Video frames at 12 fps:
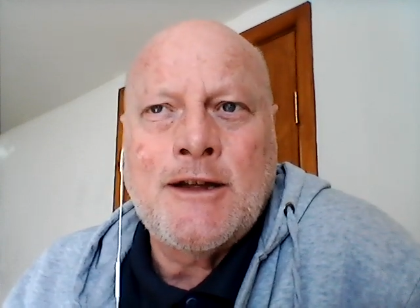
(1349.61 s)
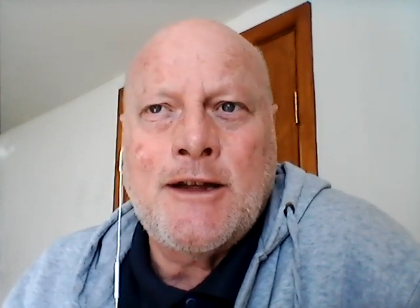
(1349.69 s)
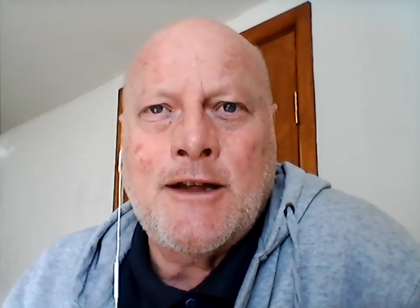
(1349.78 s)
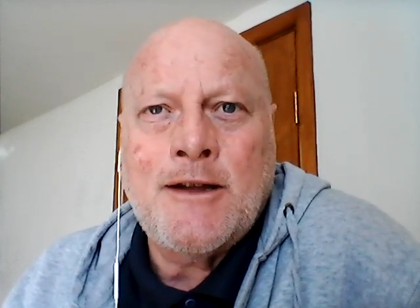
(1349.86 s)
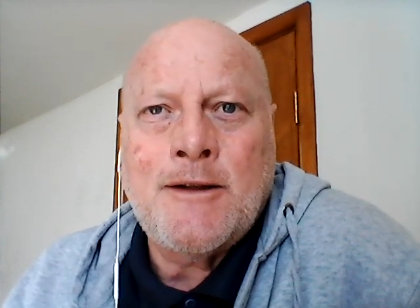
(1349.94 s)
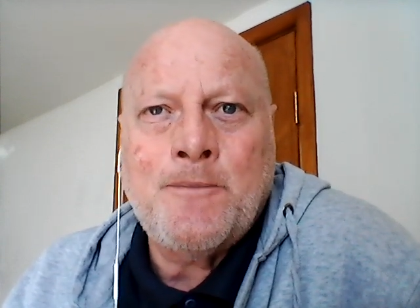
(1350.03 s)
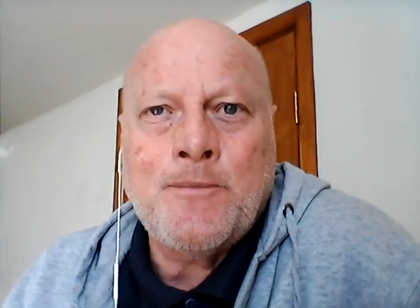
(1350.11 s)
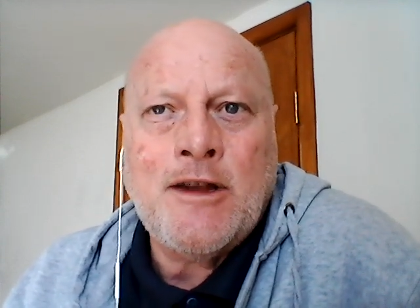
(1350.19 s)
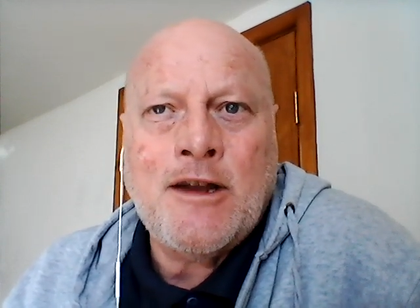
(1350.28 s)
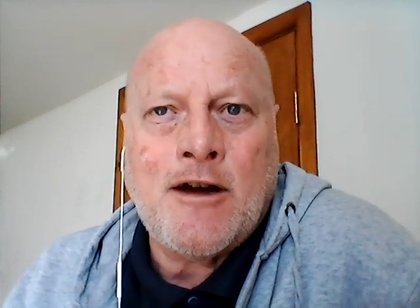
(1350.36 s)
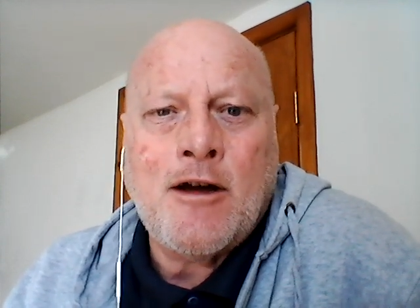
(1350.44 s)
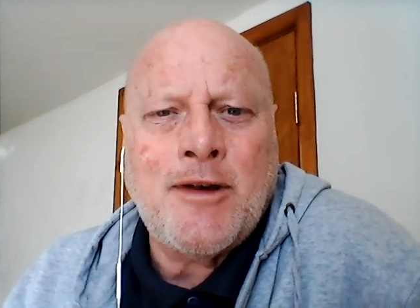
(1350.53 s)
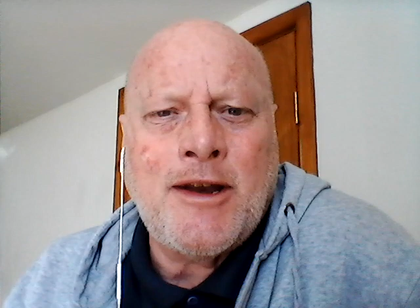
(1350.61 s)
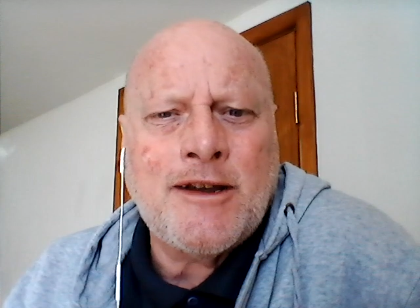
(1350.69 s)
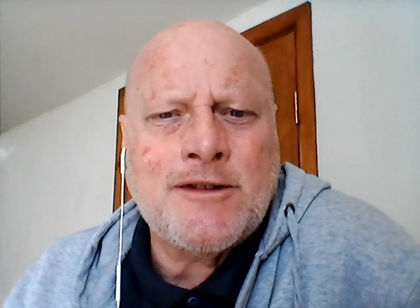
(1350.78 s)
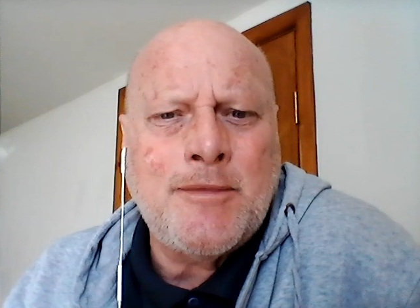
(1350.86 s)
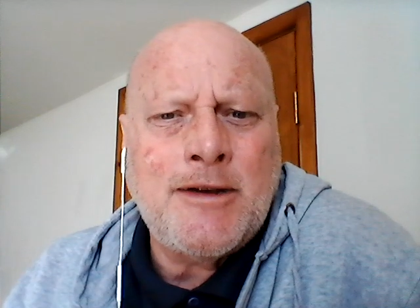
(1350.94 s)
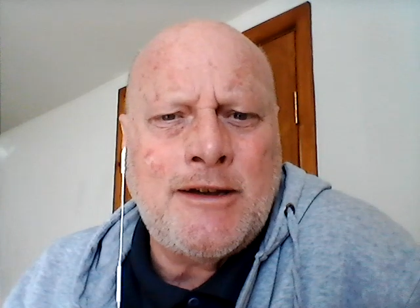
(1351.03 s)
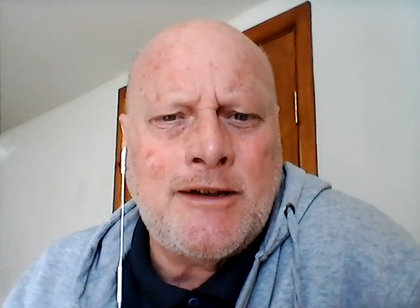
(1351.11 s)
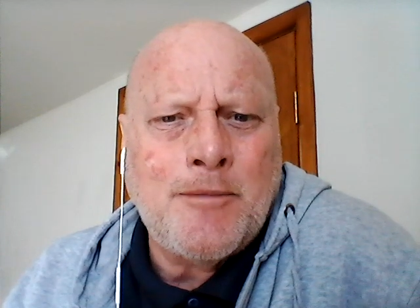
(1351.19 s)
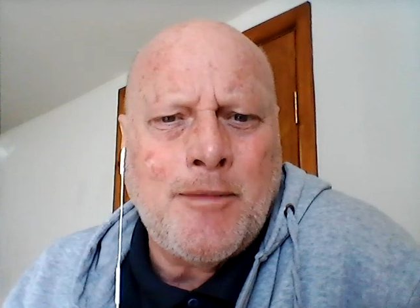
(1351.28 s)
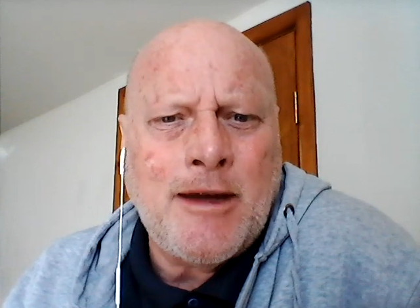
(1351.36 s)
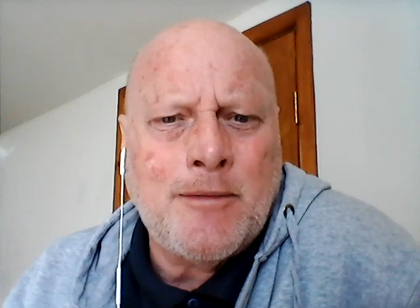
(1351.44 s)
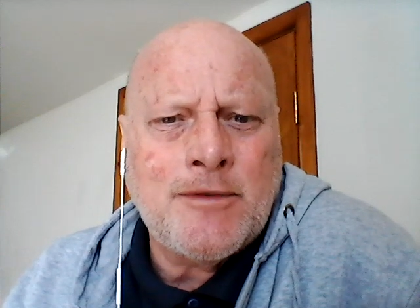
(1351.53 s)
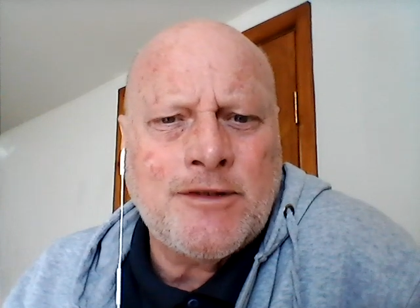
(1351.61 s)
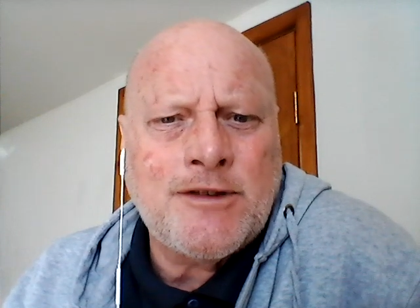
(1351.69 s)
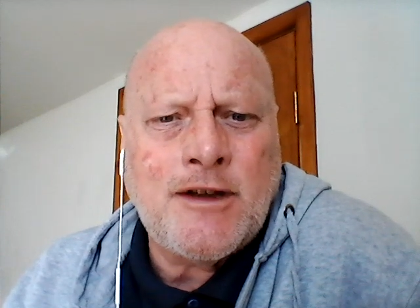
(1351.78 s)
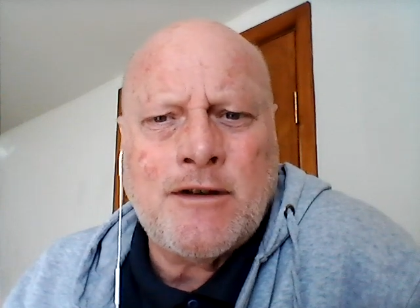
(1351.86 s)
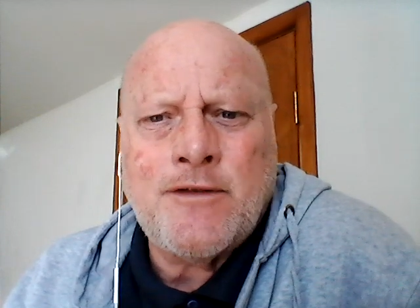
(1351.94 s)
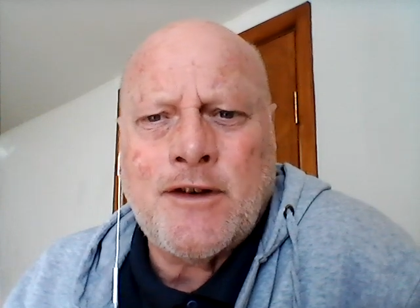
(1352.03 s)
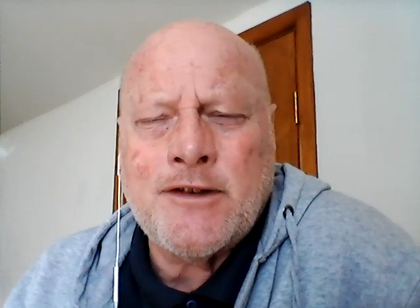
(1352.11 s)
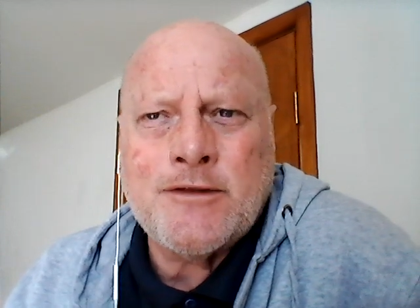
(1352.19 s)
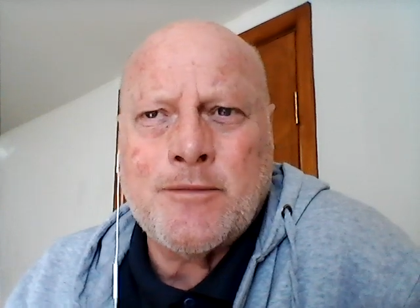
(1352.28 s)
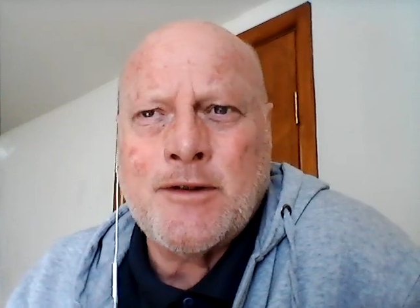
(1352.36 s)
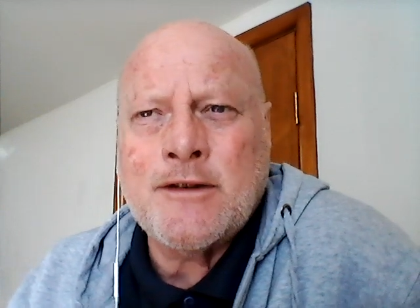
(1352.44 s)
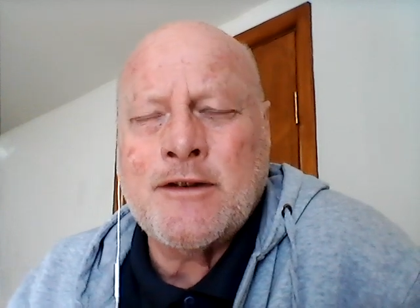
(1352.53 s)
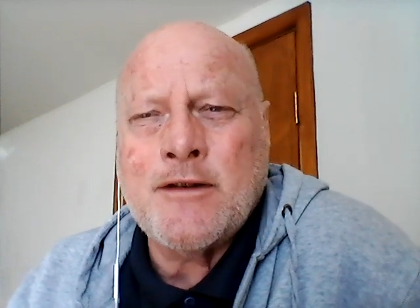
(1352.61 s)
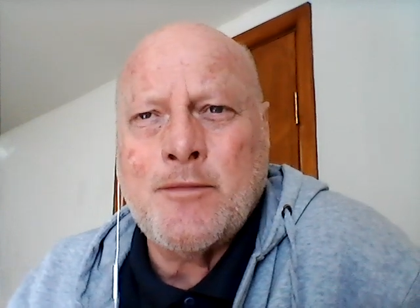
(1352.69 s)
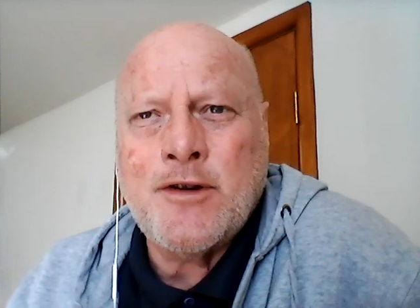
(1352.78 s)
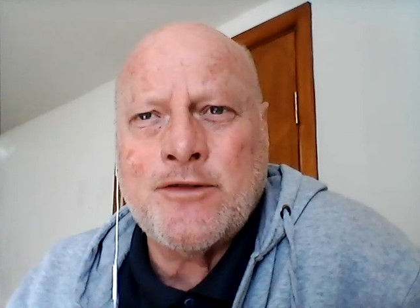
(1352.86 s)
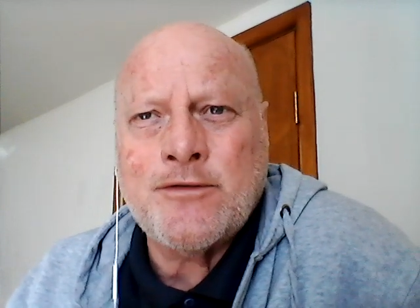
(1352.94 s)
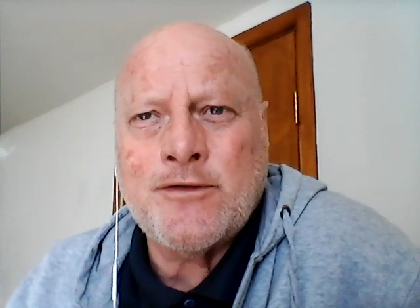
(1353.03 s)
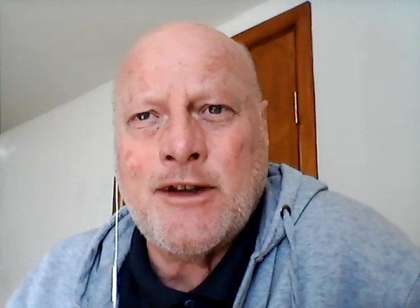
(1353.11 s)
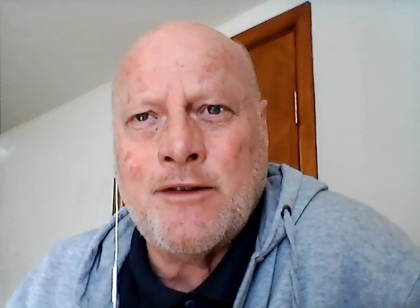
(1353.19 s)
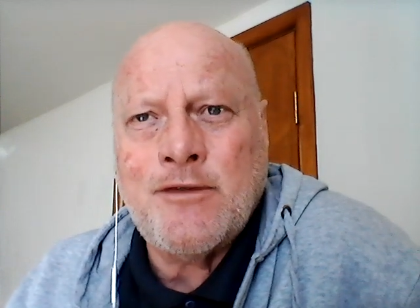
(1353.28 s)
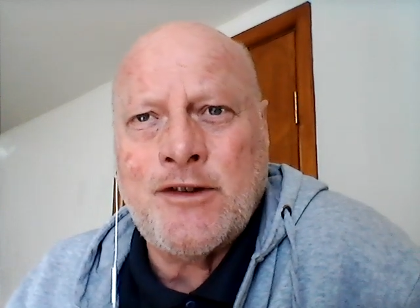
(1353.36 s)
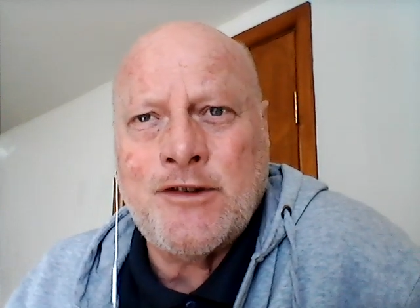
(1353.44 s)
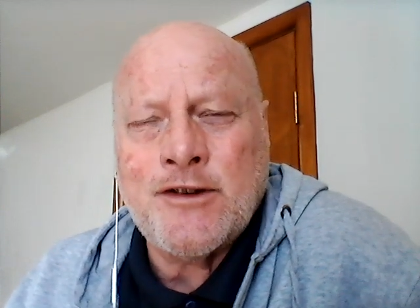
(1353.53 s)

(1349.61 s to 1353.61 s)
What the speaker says: I'm an ex-media man myself. I used to be in commercial television.